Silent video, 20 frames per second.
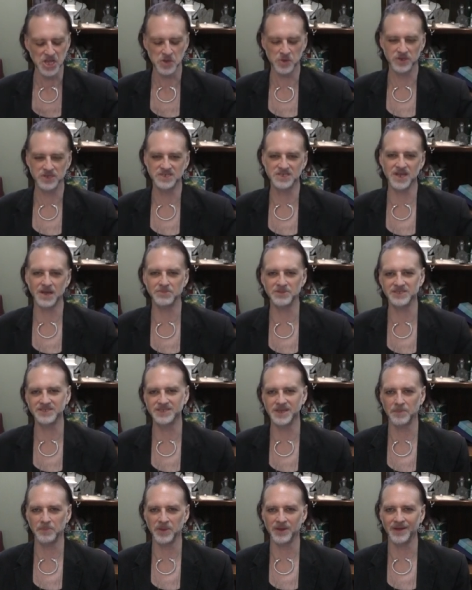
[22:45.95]
We're double
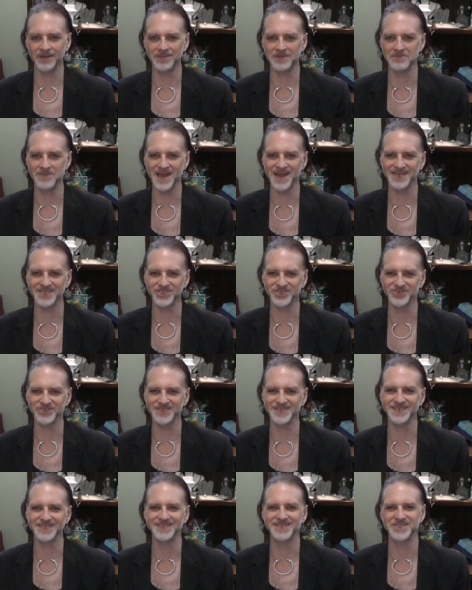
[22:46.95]
dipping on the
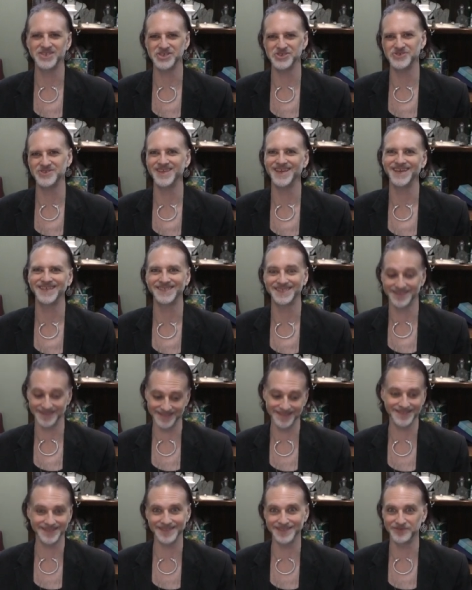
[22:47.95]
Masters. Let's do this.
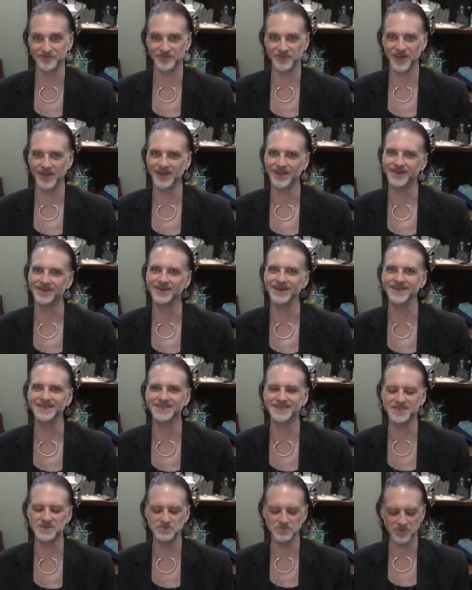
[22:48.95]
This is fun.
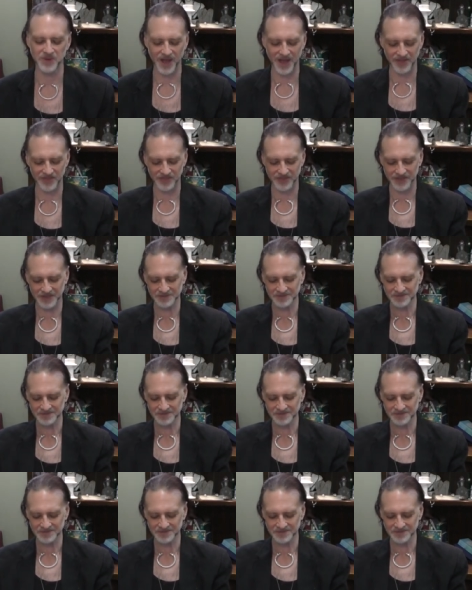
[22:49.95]
Nice deep breath.